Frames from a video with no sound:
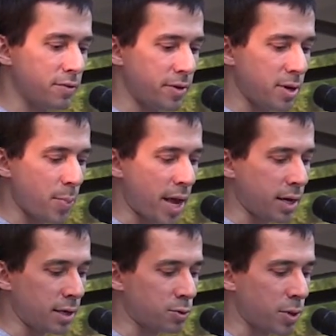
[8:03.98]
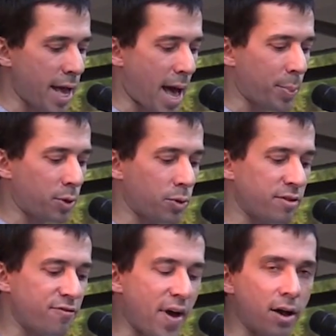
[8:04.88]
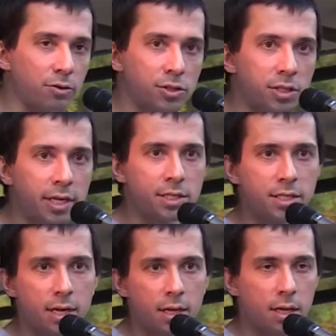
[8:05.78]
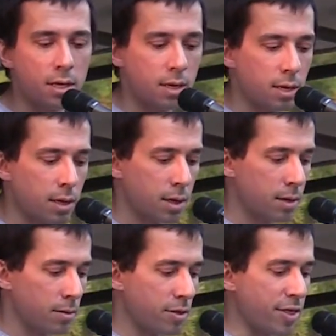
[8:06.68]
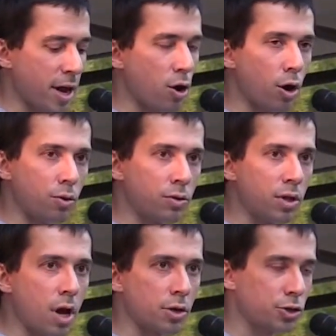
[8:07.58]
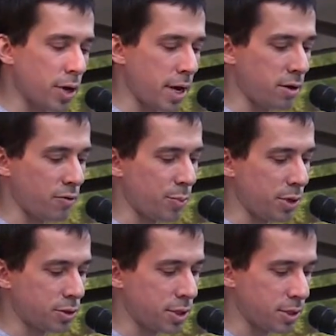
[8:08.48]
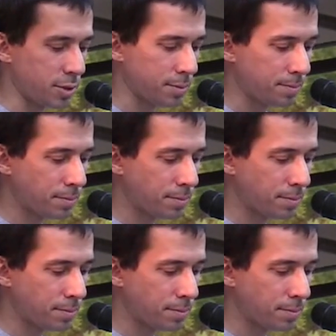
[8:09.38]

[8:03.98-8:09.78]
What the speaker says: of Independence what happened when the founders listed their own long train of abuses.